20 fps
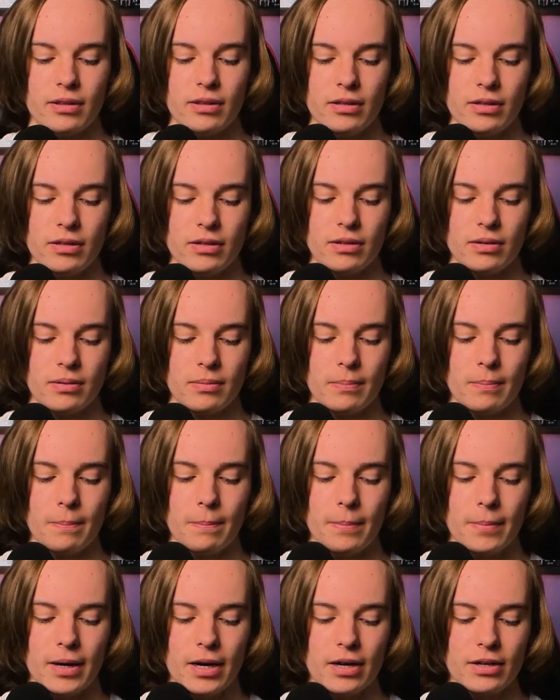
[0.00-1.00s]
the
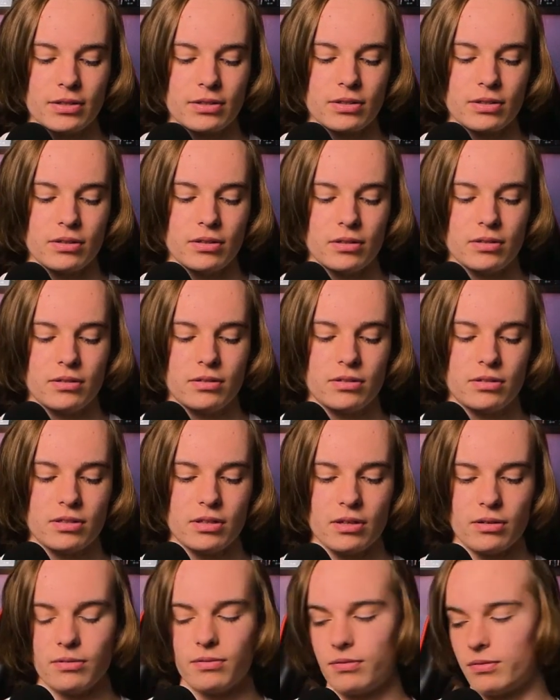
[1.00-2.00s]
mask
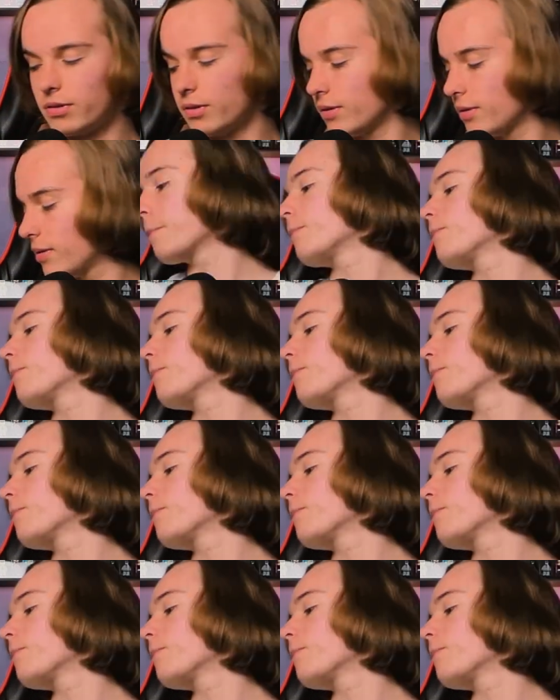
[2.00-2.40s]
itself.